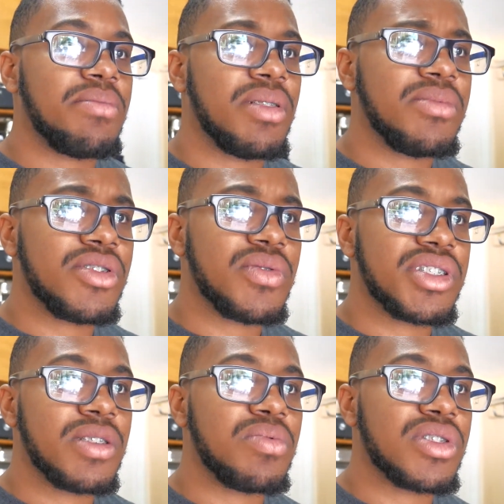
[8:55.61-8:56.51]
But I'm just doing
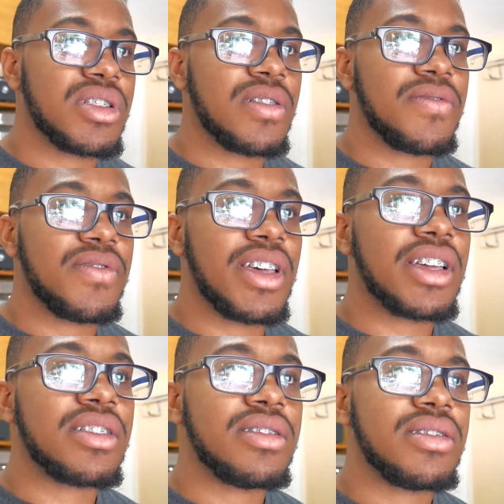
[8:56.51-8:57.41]
simple stuff like